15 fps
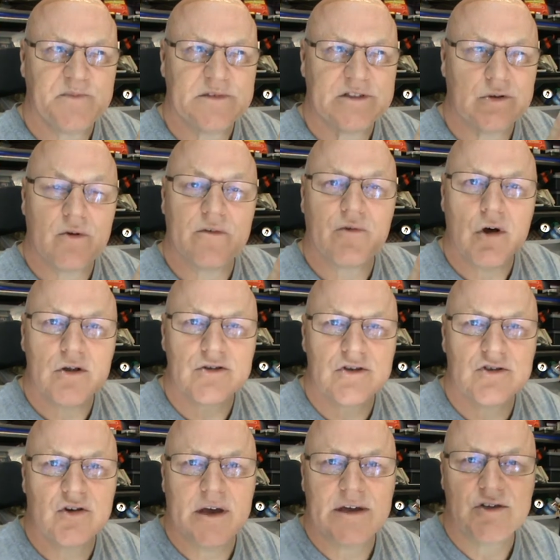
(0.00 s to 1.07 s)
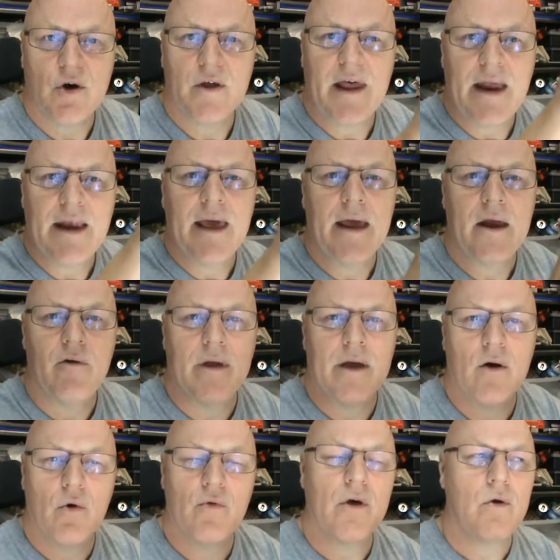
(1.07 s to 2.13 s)
sort of concentrate on an area
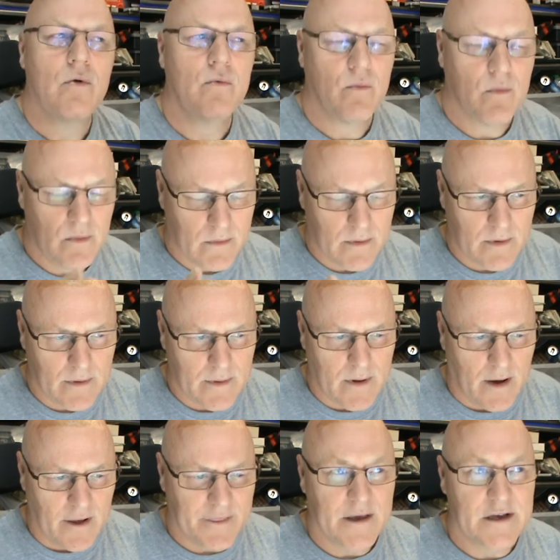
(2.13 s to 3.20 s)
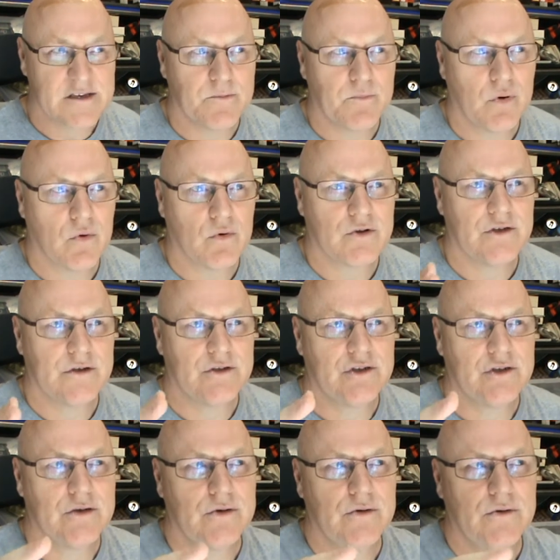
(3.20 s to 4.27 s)
although I think it's important
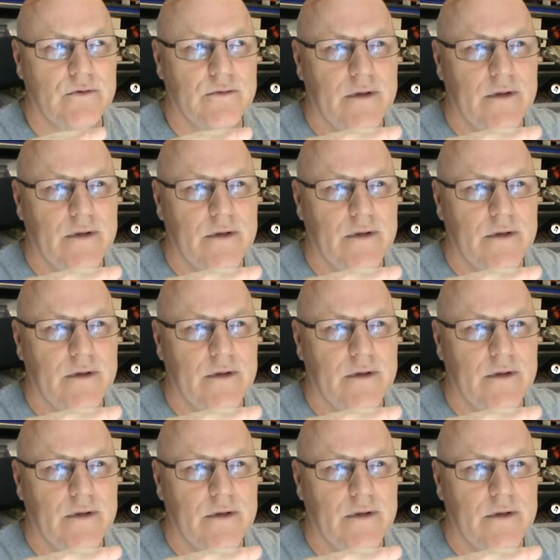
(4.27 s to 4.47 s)
to